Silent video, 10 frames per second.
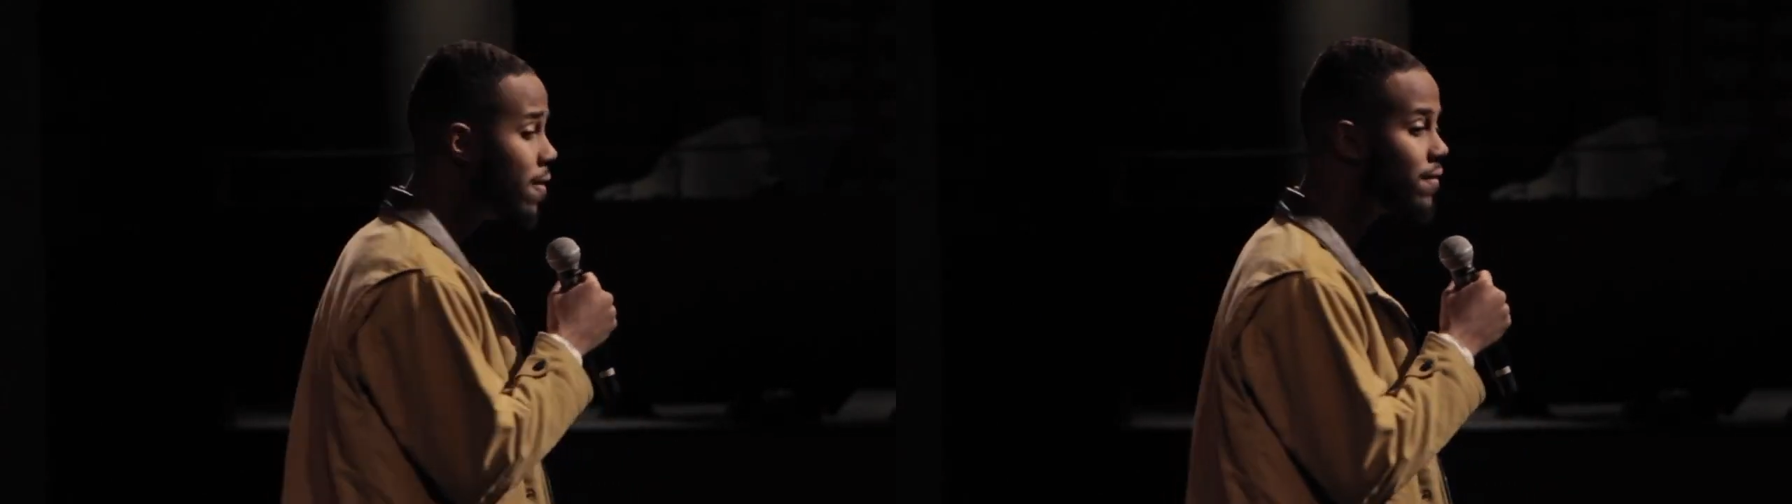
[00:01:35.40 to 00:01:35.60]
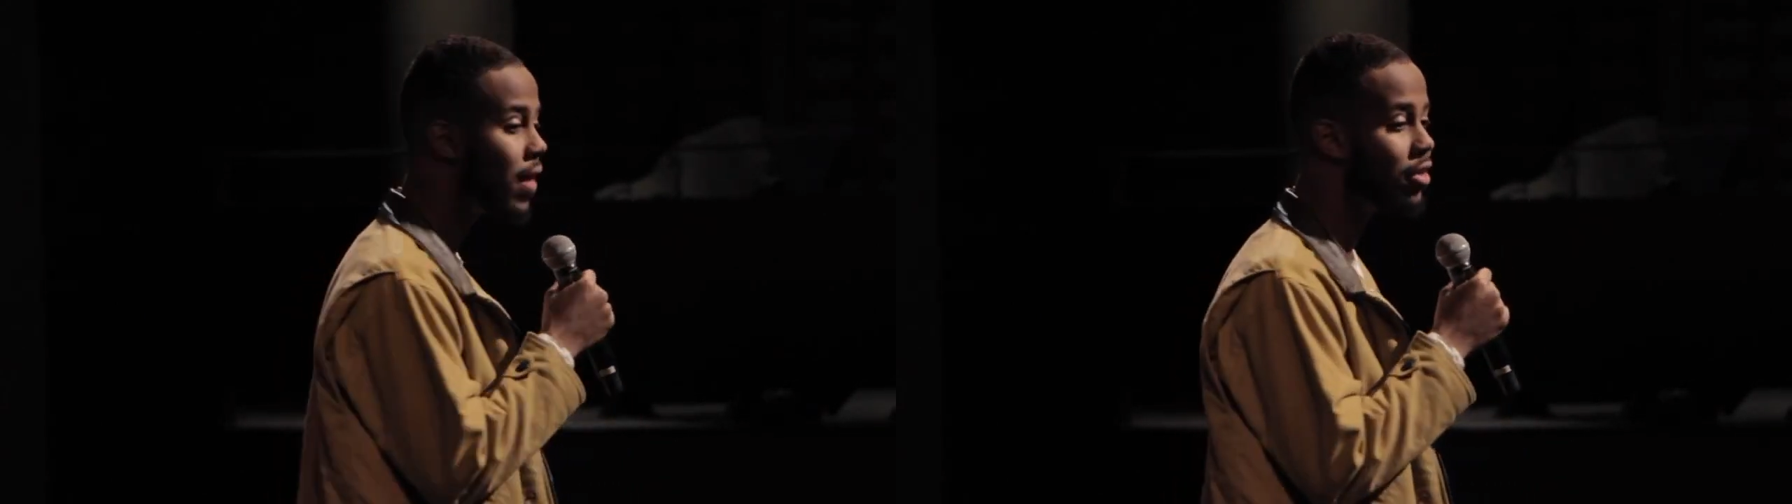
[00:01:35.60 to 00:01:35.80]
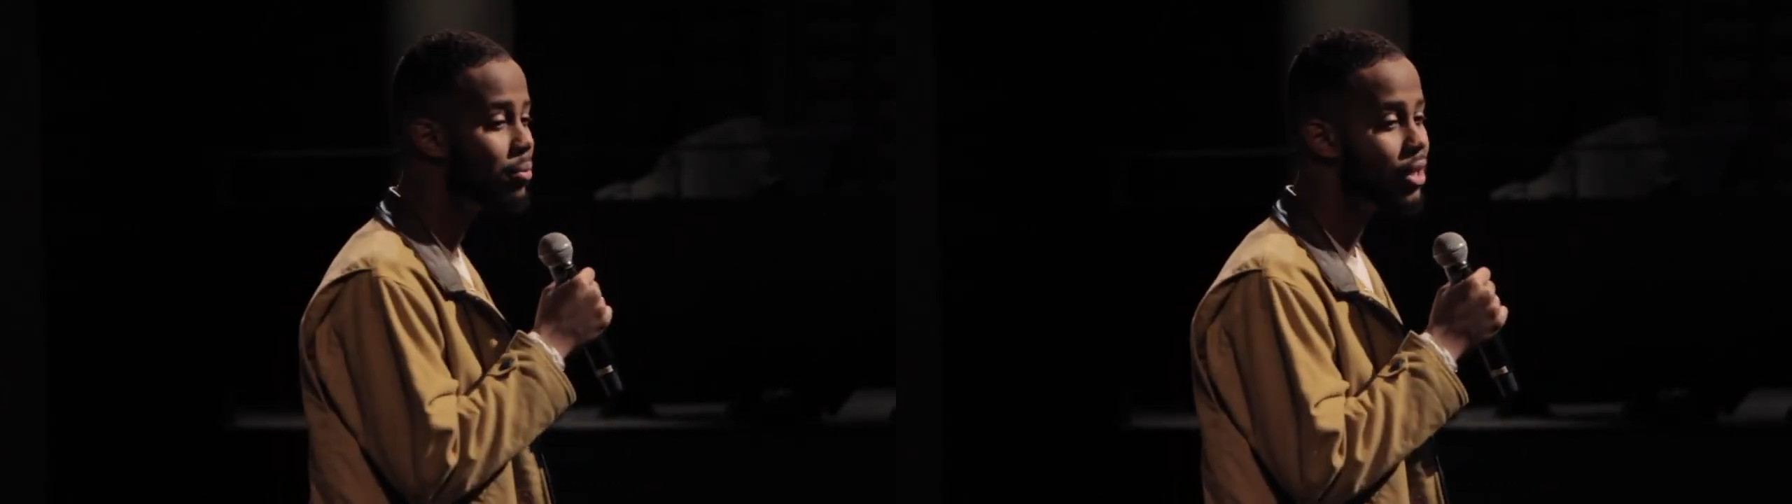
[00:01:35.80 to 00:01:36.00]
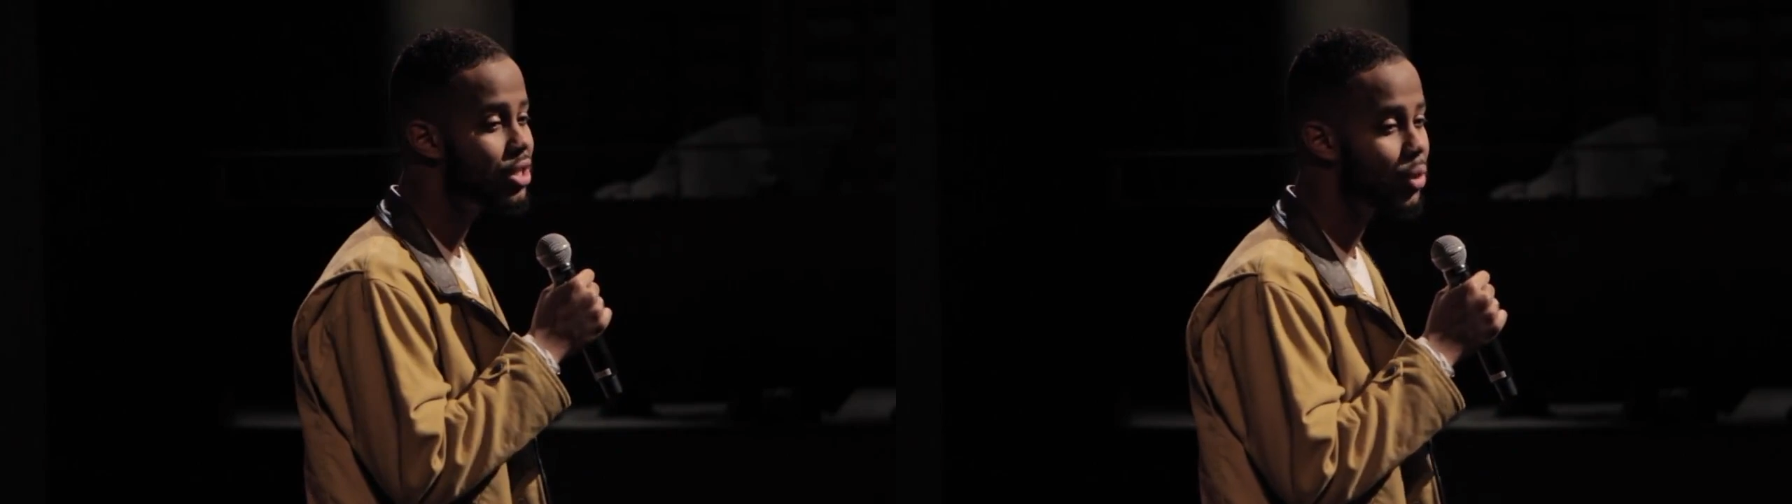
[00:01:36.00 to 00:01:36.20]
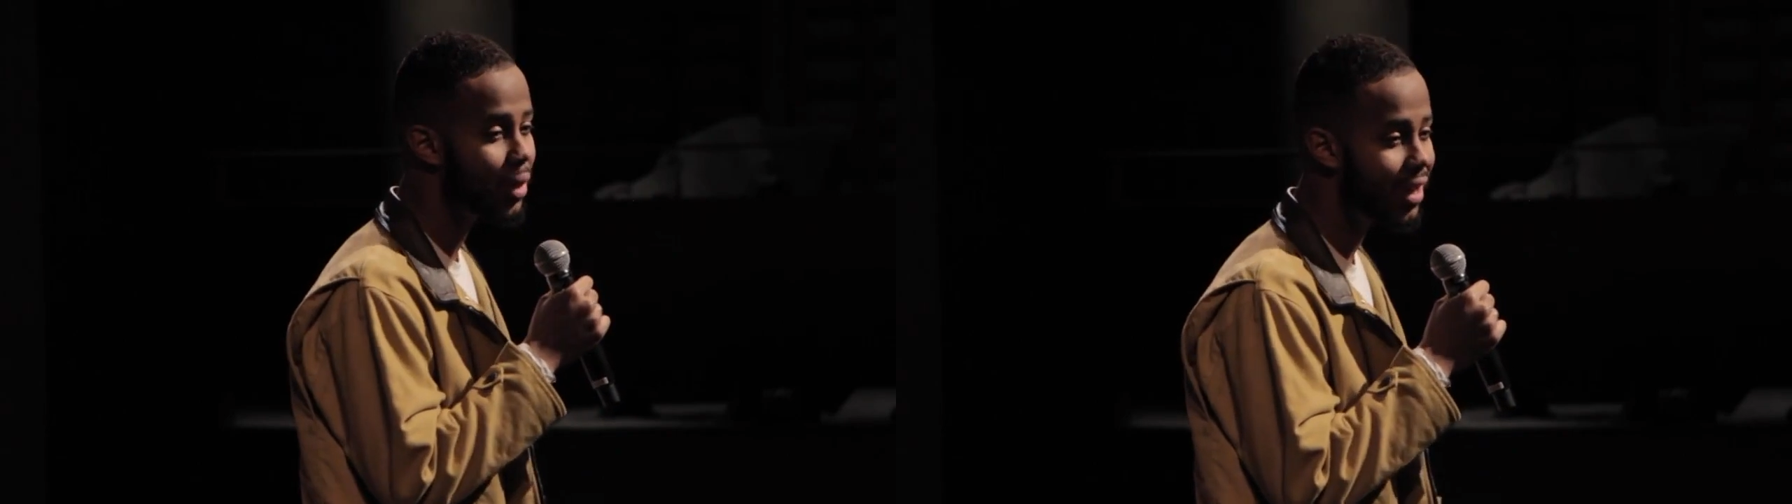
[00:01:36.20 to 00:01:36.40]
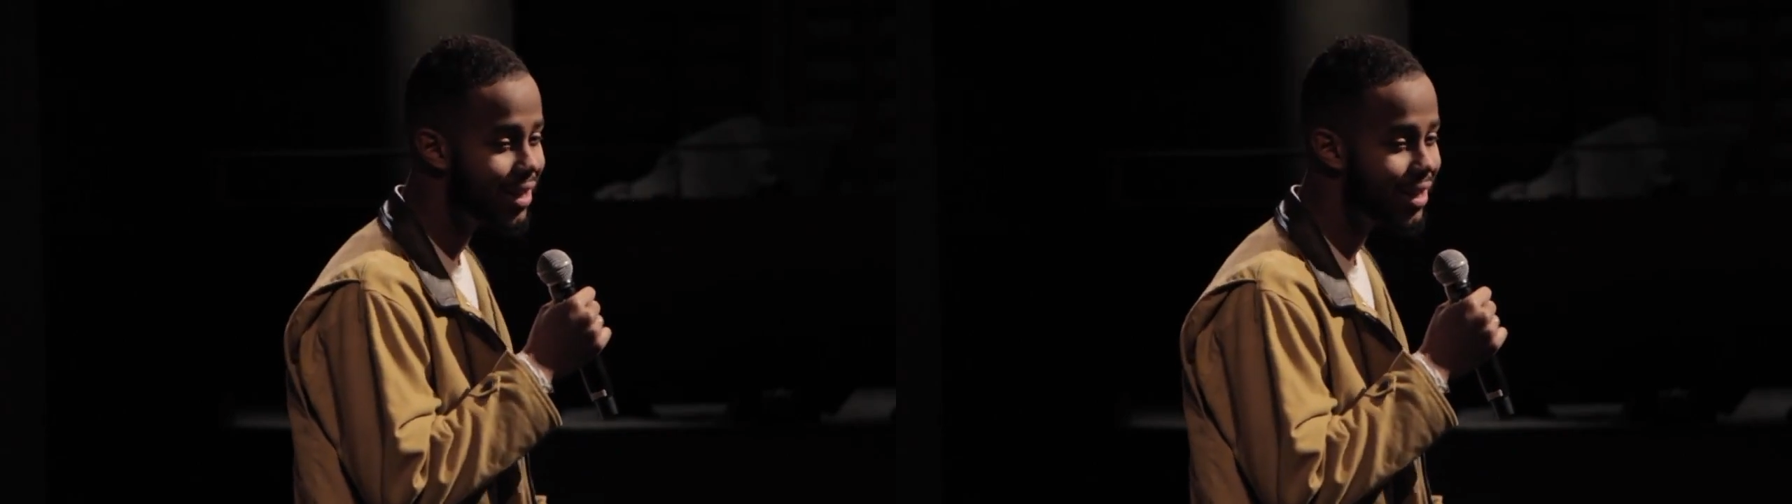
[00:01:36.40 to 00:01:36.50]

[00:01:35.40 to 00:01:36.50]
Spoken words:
5 minutes away,